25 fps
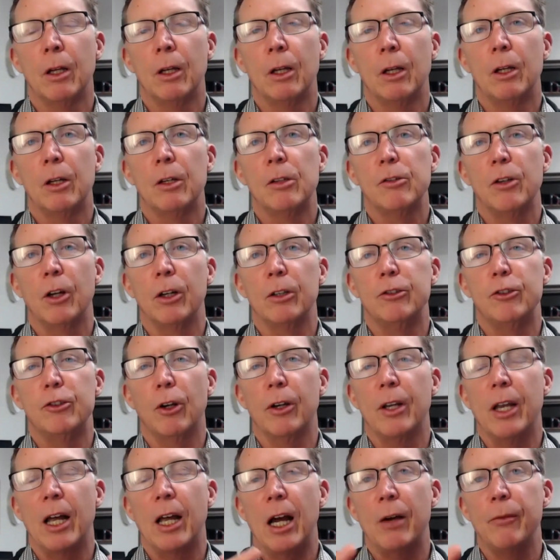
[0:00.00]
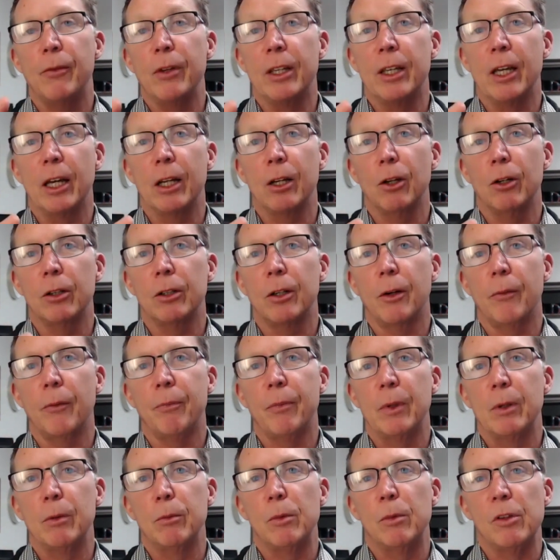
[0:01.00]
So John Harvey Kellogg
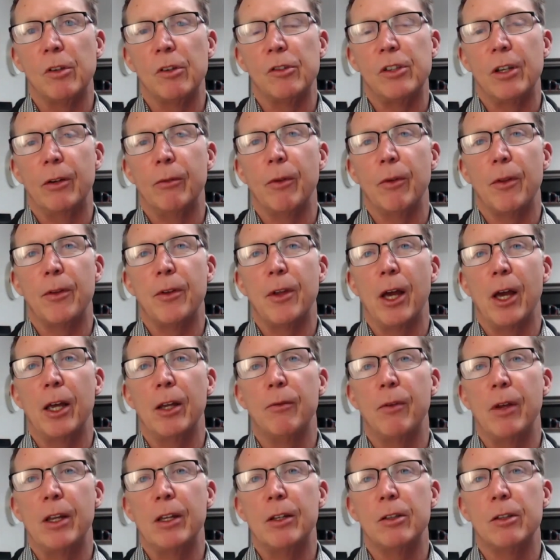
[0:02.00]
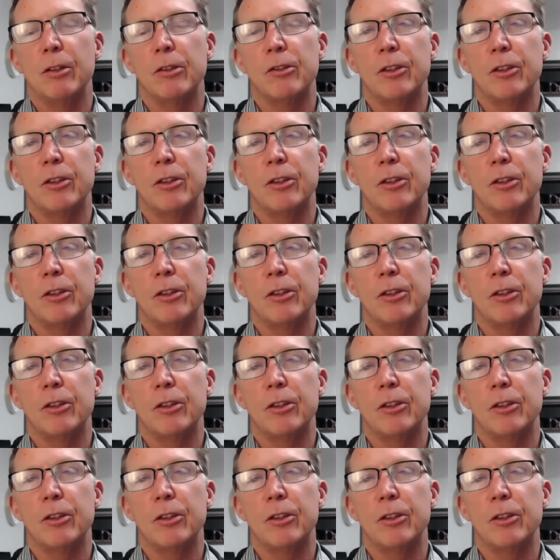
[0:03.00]
was a Seventh-day Adventist.